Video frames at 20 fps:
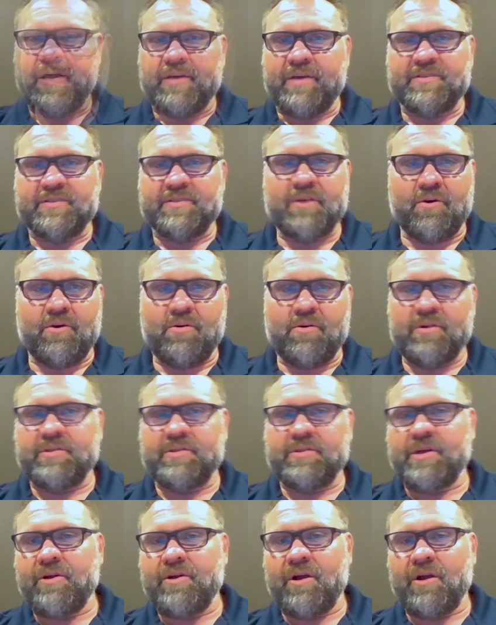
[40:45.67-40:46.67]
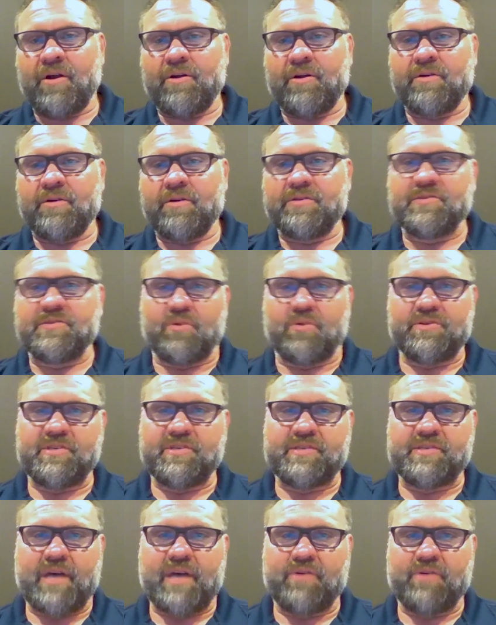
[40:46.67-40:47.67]
So there are
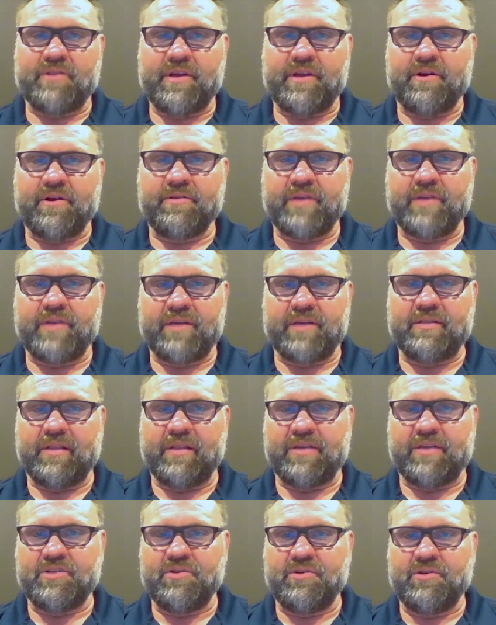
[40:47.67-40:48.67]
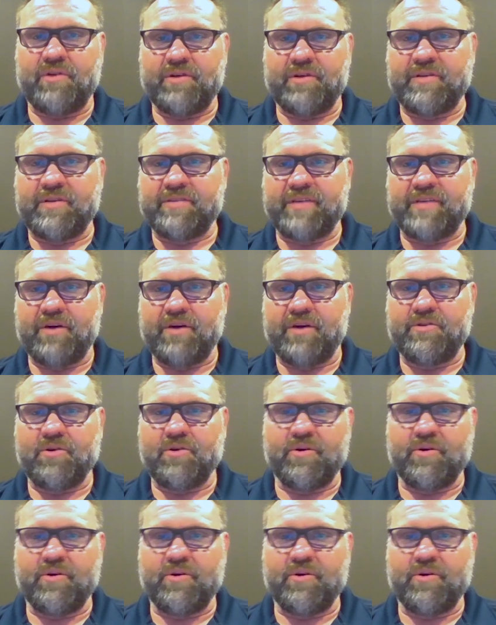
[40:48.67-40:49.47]
sources out there that tell you,